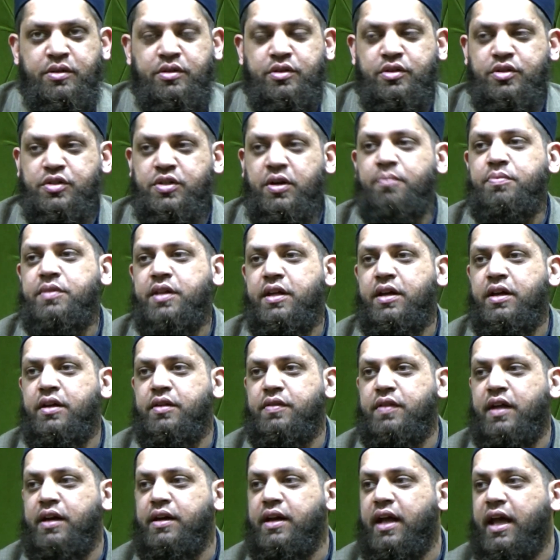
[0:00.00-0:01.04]
something
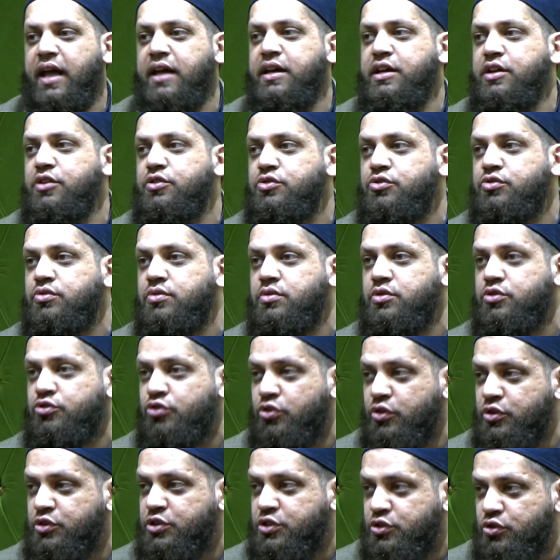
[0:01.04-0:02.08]
that any
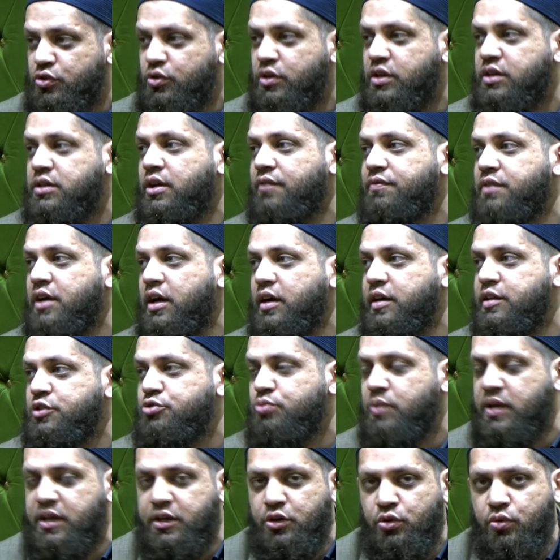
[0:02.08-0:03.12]
true student of knowledge
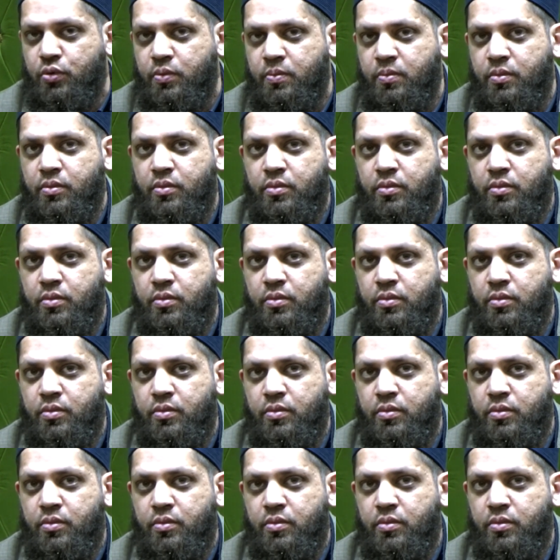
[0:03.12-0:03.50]
will do.